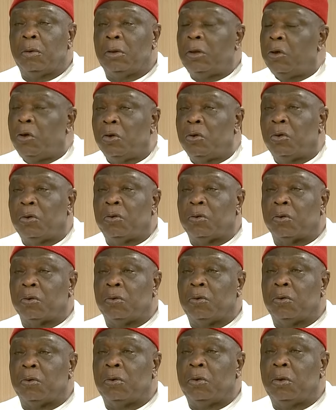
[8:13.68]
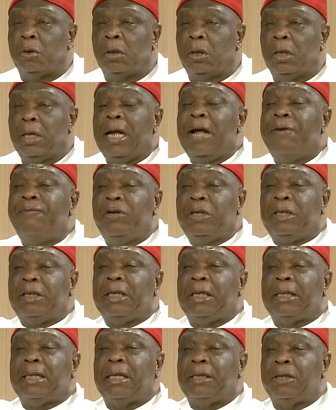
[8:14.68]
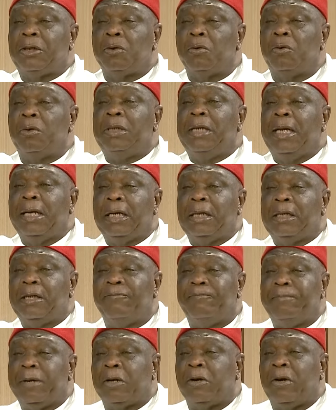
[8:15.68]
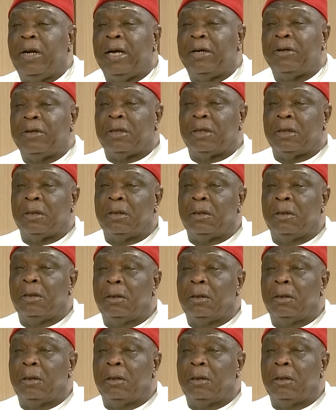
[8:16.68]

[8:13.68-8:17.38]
They don't go to school. Every state has its own negative peculiarity.